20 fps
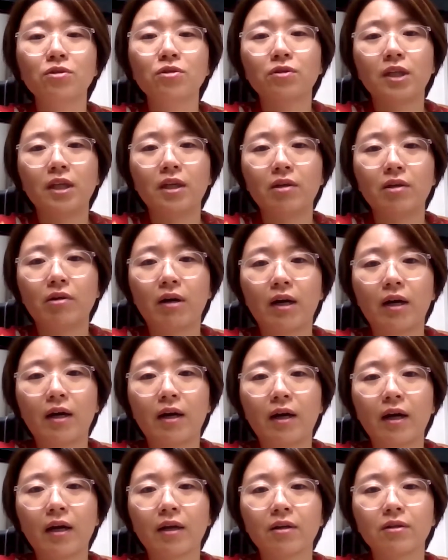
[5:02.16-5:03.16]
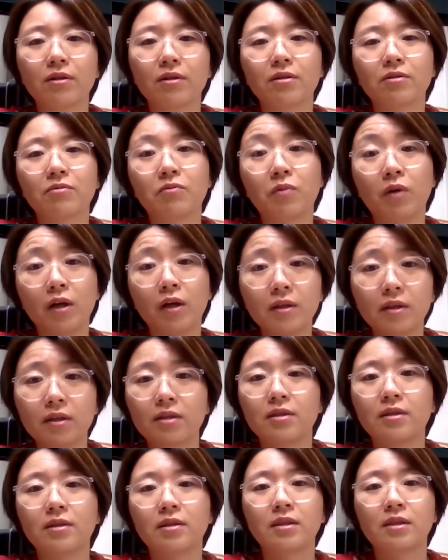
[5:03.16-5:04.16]
to Hihua, I could run
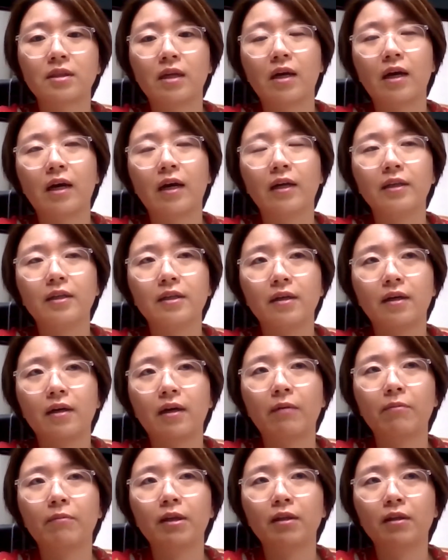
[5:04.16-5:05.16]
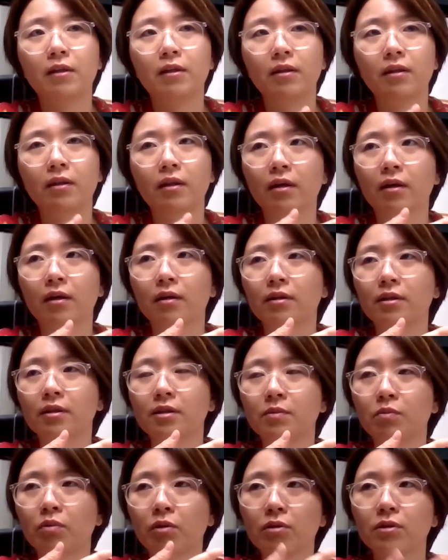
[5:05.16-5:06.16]
this idea, this
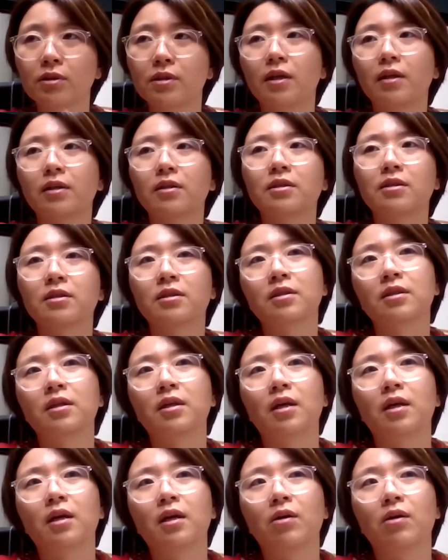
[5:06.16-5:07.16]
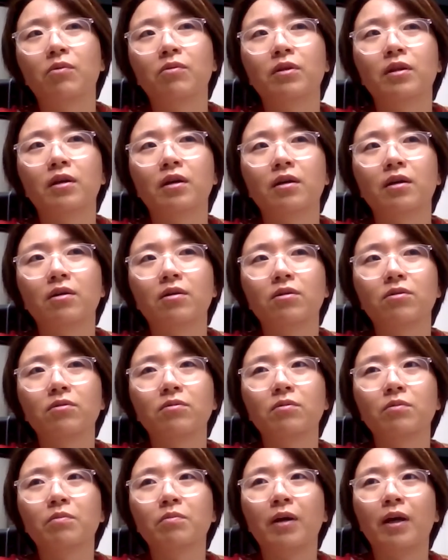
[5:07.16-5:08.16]
project
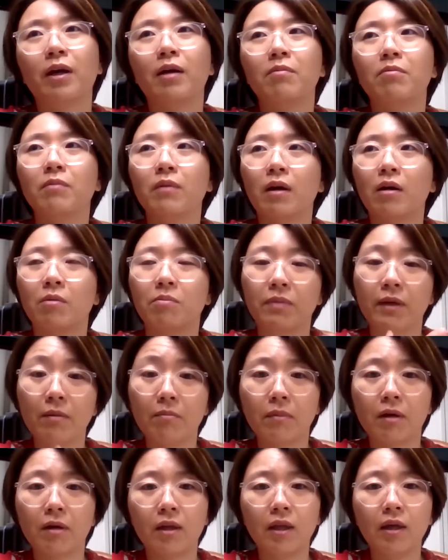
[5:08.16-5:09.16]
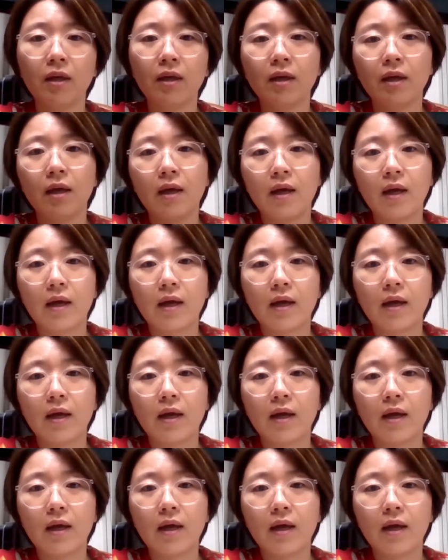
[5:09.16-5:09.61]
without paying big money.